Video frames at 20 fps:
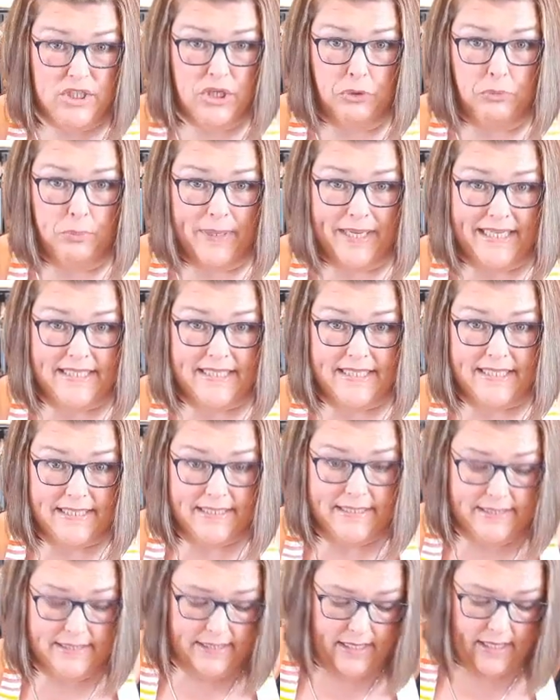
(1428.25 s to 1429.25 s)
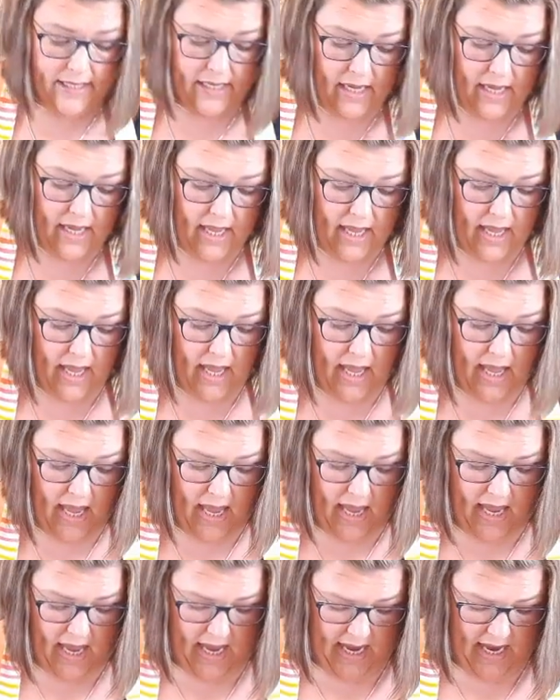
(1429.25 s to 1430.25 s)
2 pieces.
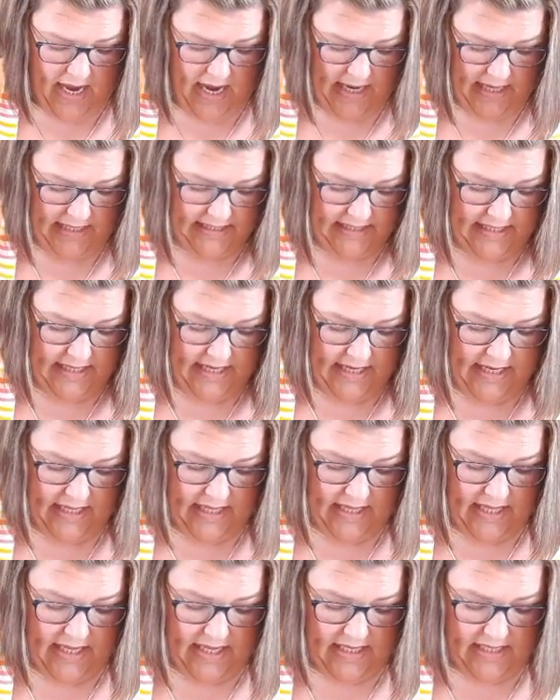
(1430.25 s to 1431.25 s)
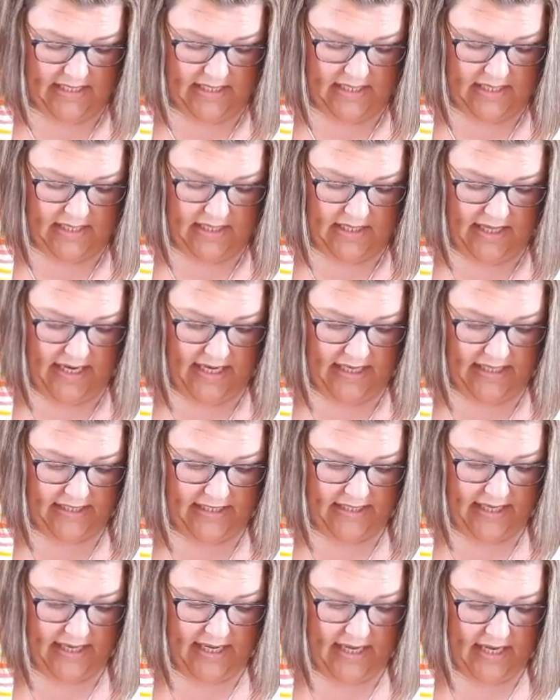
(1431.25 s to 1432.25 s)
And I stick this, let it
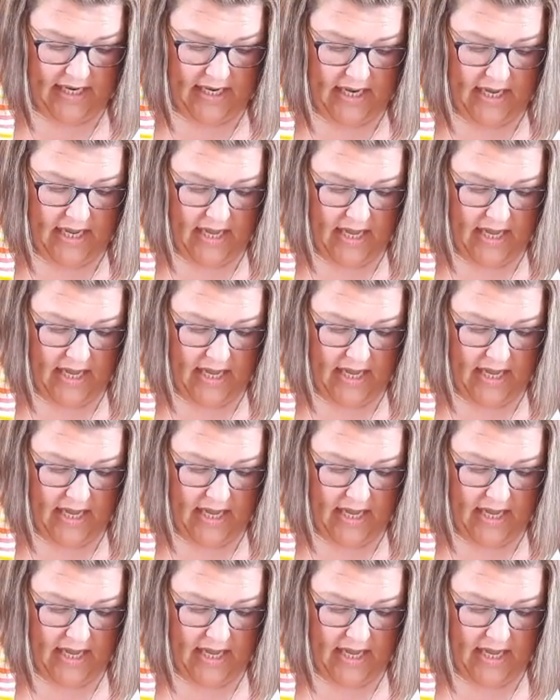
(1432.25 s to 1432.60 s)
sit.